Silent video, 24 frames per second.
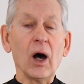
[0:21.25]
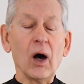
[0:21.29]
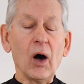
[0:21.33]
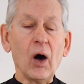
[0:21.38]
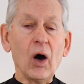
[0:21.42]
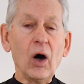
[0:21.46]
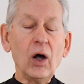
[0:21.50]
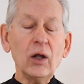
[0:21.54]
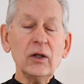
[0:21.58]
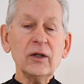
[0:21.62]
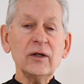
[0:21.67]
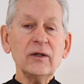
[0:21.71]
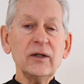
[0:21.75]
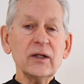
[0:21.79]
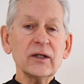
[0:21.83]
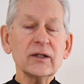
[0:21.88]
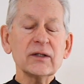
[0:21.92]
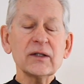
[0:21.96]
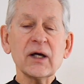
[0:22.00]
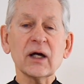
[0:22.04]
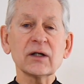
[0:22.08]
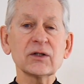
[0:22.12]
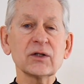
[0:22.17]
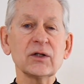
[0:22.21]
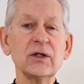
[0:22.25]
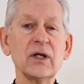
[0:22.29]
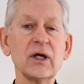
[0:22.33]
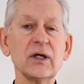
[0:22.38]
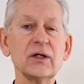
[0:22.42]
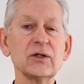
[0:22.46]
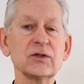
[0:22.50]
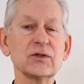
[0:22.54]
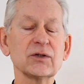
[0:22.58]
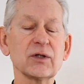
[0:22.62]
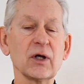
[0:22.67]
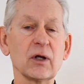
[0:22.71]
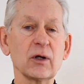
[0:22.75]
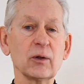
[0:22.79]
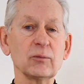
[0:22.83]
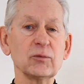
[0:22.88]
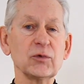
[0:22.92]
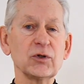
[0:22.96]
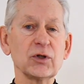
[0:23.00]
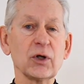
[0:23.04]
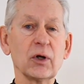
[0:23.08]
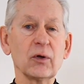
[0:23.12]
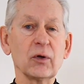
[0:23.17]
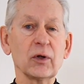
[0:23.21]
of the techniques that I'm
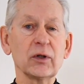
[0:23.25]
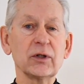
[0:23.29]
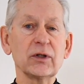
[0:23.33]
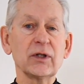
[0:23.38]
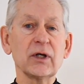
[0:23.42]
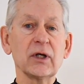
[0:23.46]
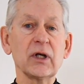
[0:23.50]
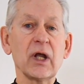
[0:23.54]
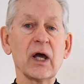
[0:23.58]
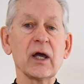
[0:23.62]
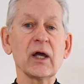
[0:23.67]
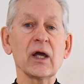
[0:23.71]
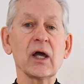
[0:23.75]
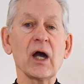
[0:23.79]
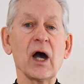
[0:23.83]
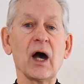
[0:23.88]
sharing today,